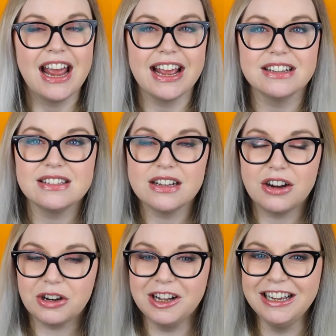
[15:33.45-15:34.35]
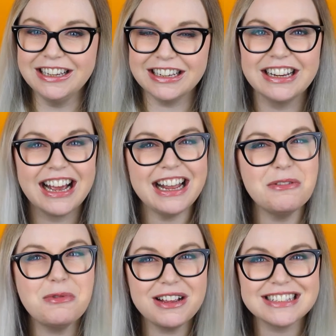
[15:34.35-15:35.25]
And so
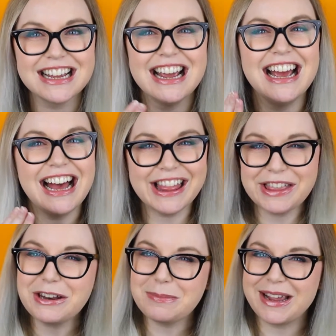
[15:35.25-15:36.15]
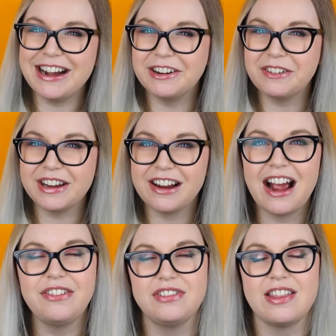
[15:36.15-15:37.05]
it was a little bit hungrier
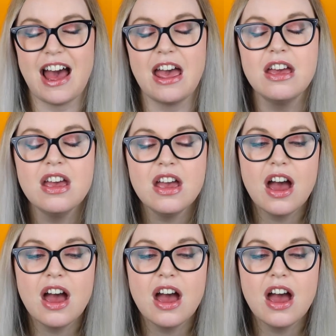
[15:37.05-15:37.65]
after that.